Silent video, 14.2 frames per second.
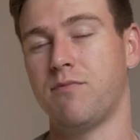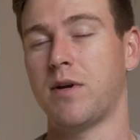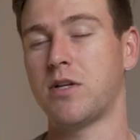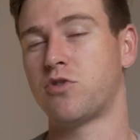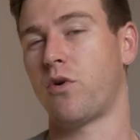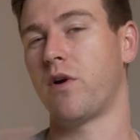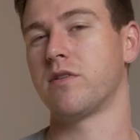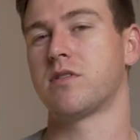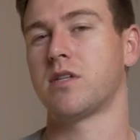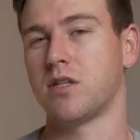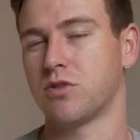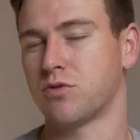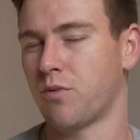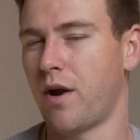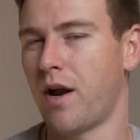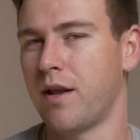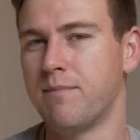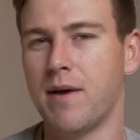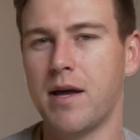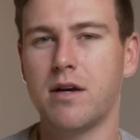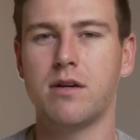if my drawing skills were any
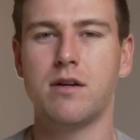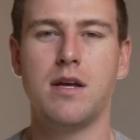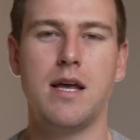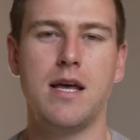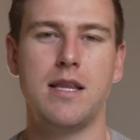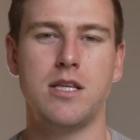better,